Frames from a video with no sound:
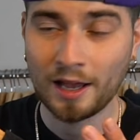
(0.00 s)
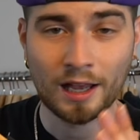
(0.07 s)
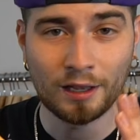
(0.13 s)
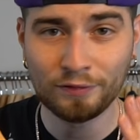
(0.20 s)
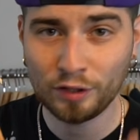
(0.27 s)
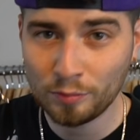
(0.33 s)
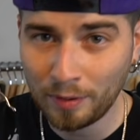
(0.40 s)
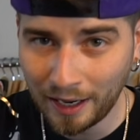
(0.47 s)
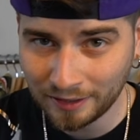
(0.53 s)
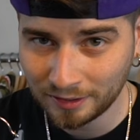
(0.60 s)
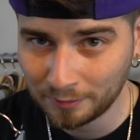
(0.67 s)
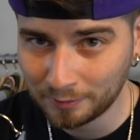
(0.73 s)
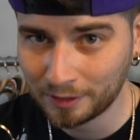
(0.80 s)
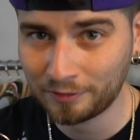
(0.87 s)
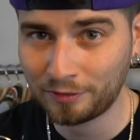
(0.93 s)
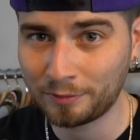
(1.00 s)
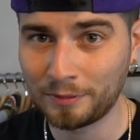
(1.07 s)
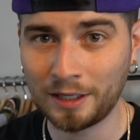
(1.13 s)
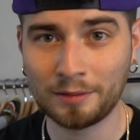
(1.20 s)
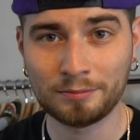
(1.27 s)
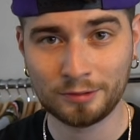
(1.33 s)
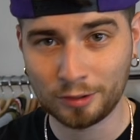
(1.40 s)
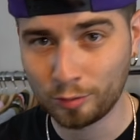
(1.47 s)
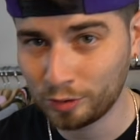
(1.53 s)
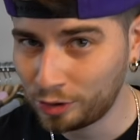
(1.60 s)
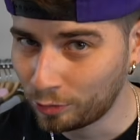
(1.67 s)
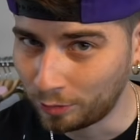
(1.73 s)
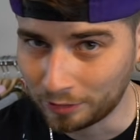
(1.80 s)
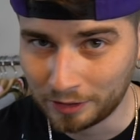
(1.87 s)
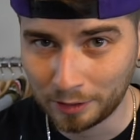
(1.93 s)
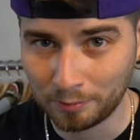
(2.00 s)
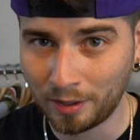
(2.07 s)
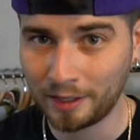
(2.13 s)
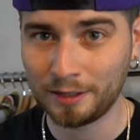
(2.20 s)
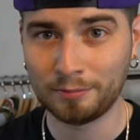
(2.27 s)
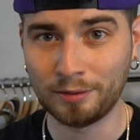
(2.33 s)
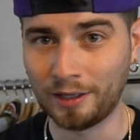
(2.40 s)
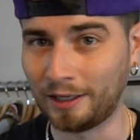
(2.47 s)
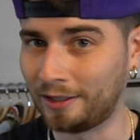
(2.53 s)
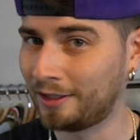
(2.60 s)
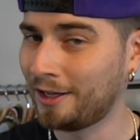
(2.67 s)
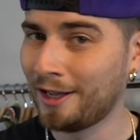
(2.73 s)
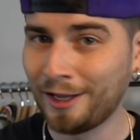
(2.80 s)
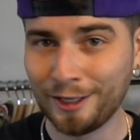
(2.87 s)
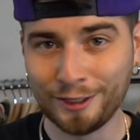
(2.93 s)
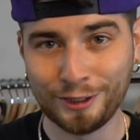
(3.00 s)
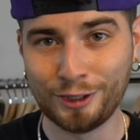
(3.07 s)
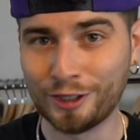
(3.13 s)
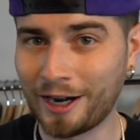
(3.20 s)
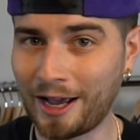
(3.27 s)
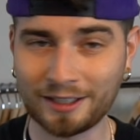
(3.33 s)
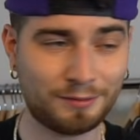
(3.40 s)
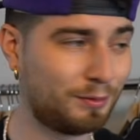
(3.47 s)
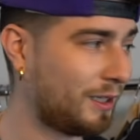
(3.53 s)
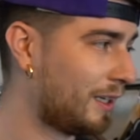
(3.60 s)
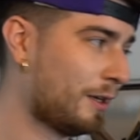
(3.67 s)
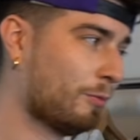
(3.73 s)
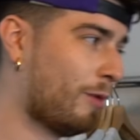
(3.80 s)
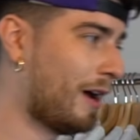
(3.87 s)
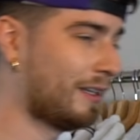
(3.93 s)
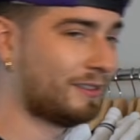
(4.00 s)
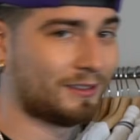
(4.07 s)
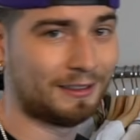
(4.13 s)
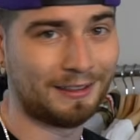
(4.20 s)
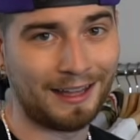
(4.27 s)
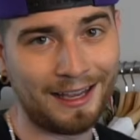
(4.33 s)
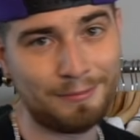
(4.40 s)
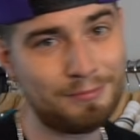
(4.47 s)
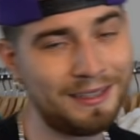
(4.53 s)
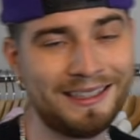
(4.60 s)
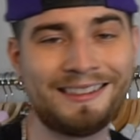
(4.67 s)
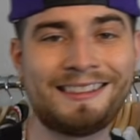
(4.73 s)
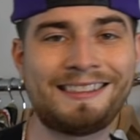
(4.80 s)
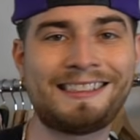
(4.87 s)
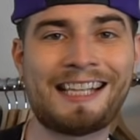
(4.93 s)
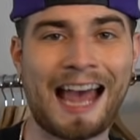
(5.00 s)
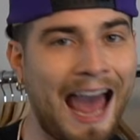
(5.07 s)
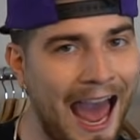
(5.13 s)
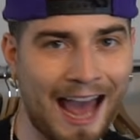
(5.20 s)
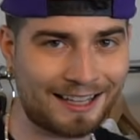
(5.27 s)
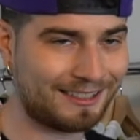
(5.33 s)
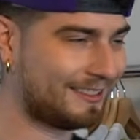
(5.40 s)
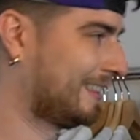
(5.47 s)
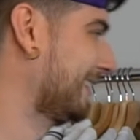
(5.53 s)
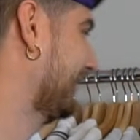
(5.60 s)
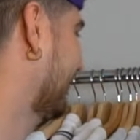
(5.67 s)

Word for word: If you buy something from them, do what you want with your money, but you're not spending it wisely. They be taxing.